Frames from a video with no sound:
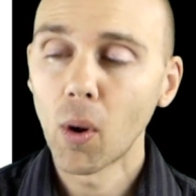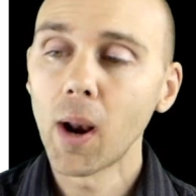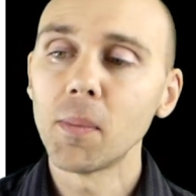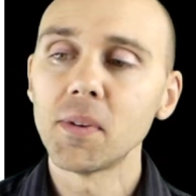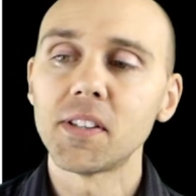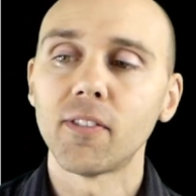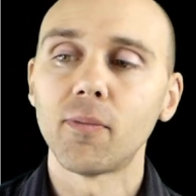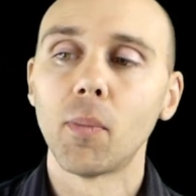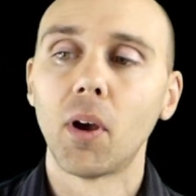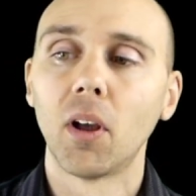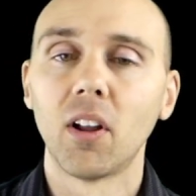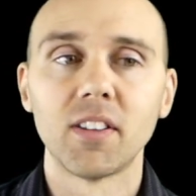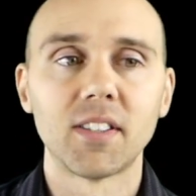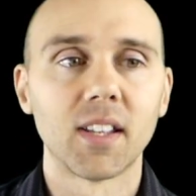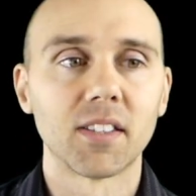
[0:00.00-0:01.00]
What happens if
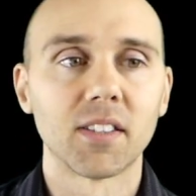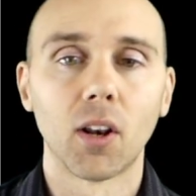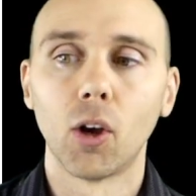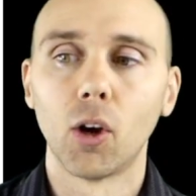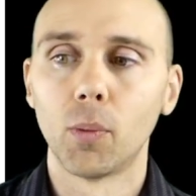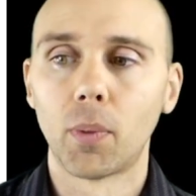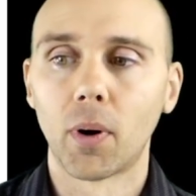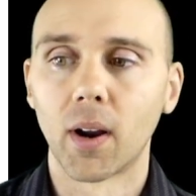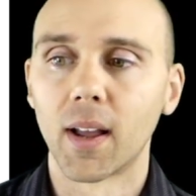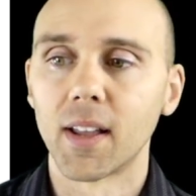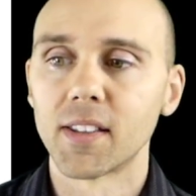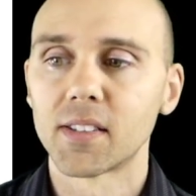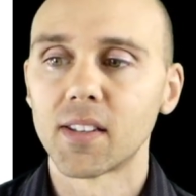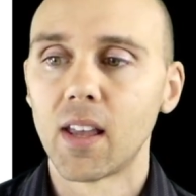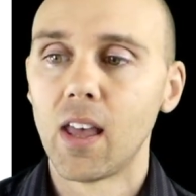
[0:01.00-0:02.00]
Merlot sets a low
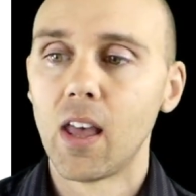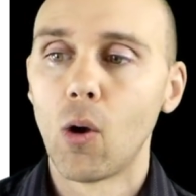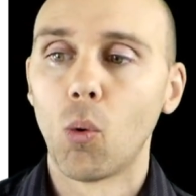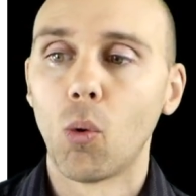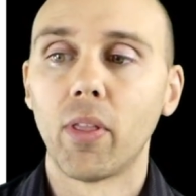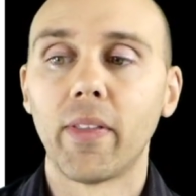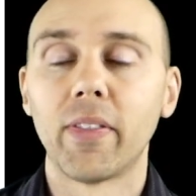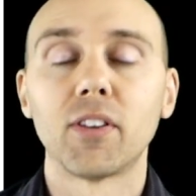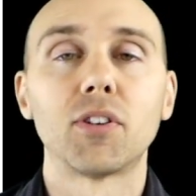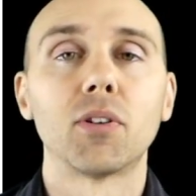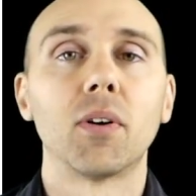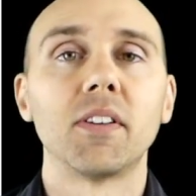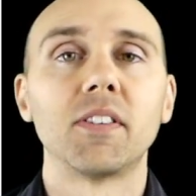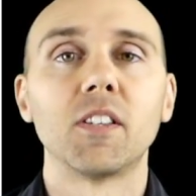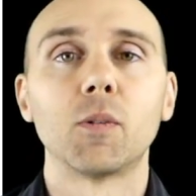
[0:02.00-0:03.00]
price? Well, then the
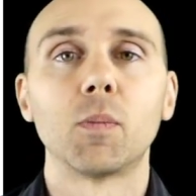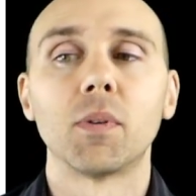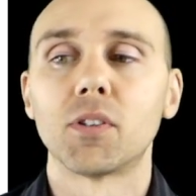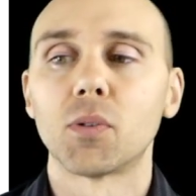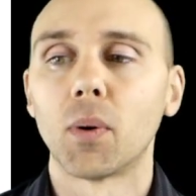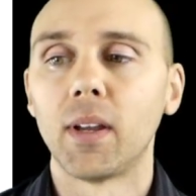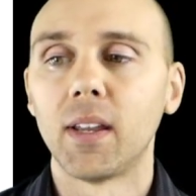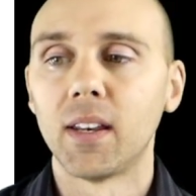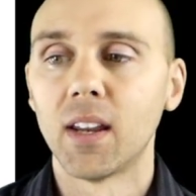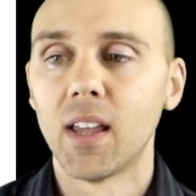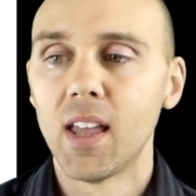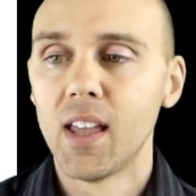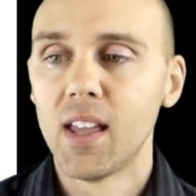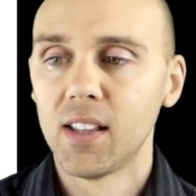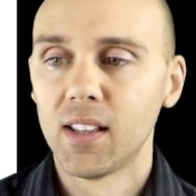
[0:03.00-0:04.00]
choice is
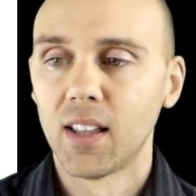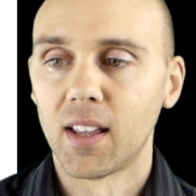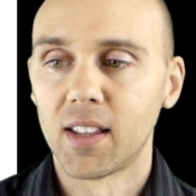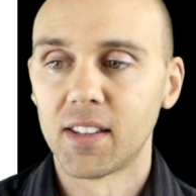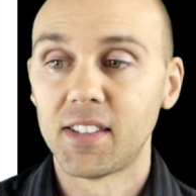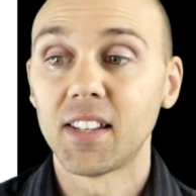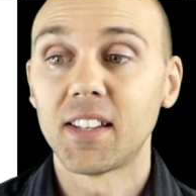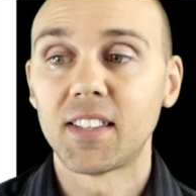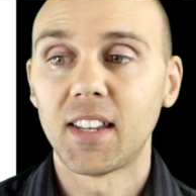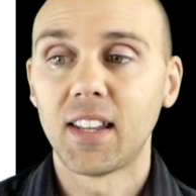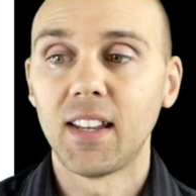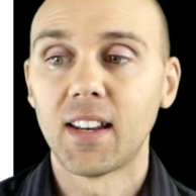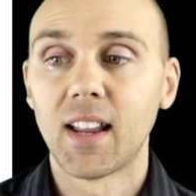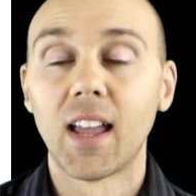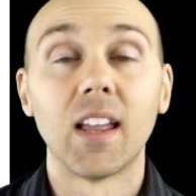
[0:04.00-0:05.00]
between
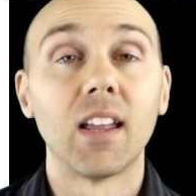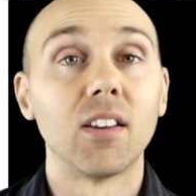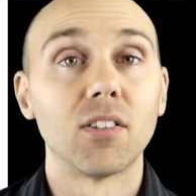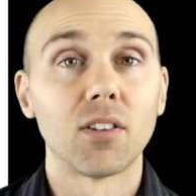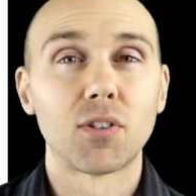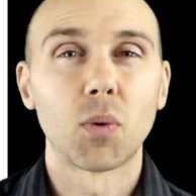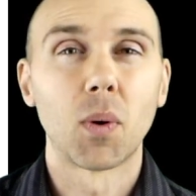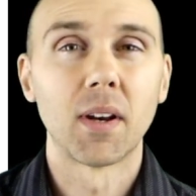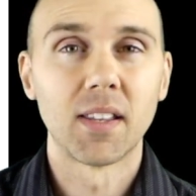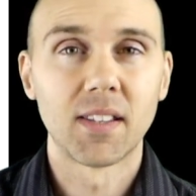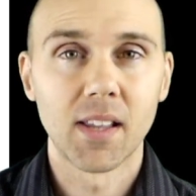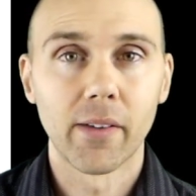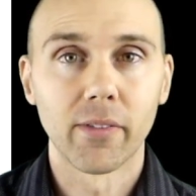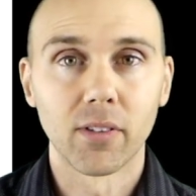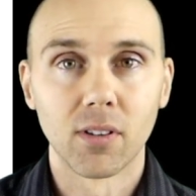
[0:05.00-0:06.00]
16 and
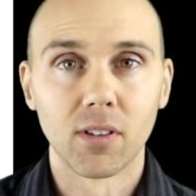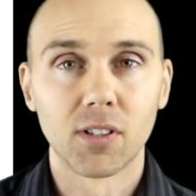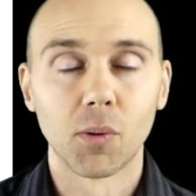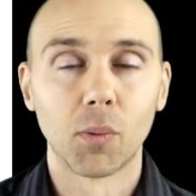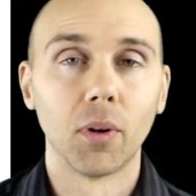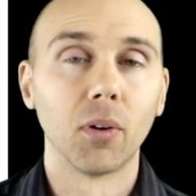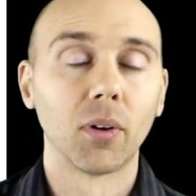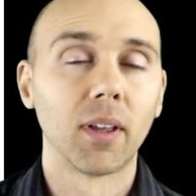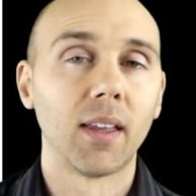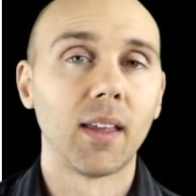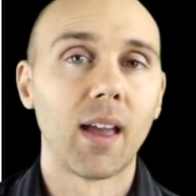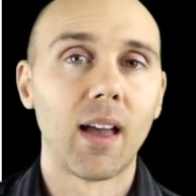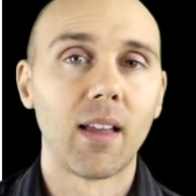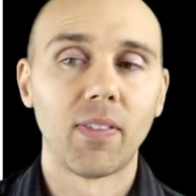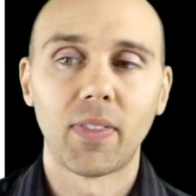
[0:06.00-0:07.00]
27. So we're
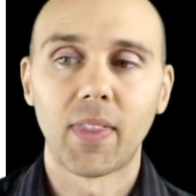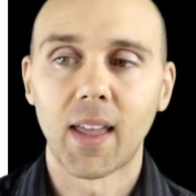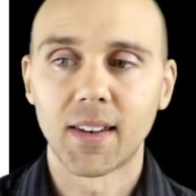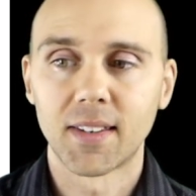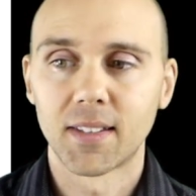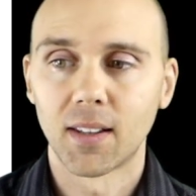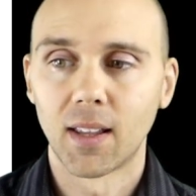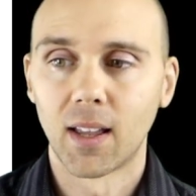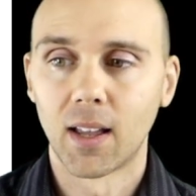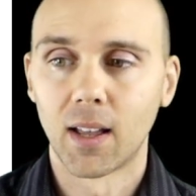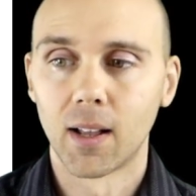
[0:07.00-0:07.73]
looking at that